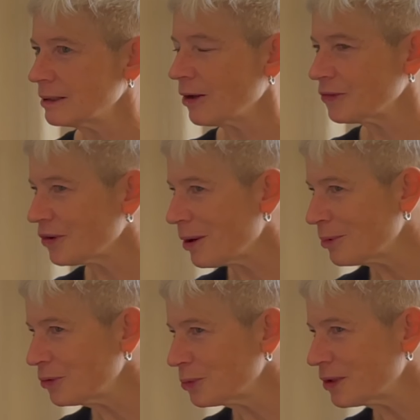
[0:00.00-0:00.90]

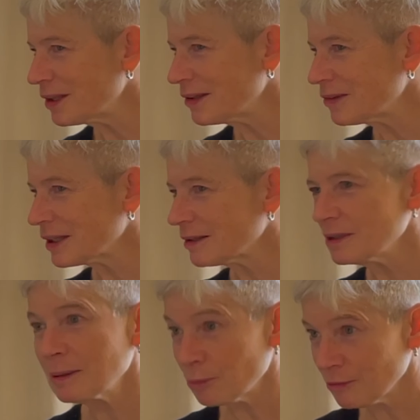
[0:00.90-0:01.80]
ensembles with this, like
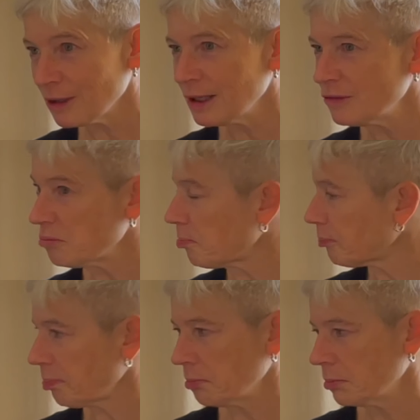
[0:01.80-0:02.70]
improvise,
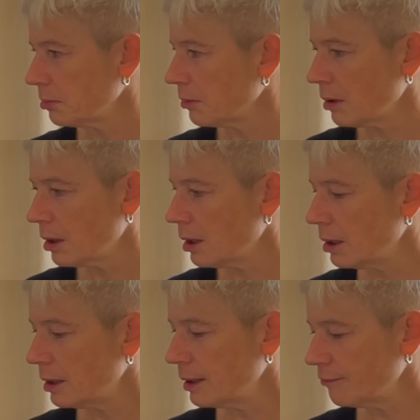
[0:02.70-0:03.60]

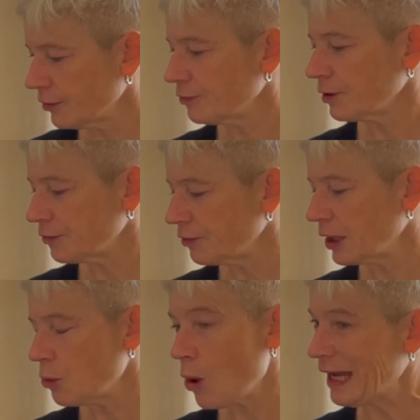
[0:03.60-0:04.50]
first of all, it's very
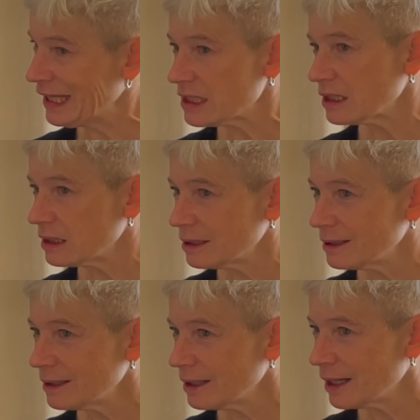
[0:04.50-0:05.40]
quiet.
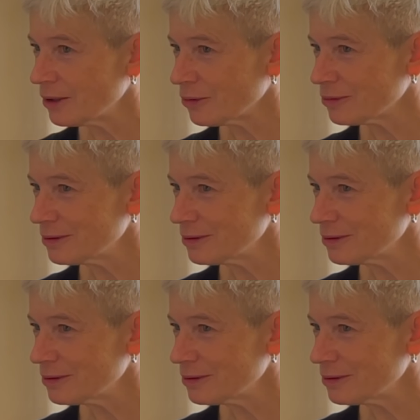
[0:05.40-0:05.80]
I know.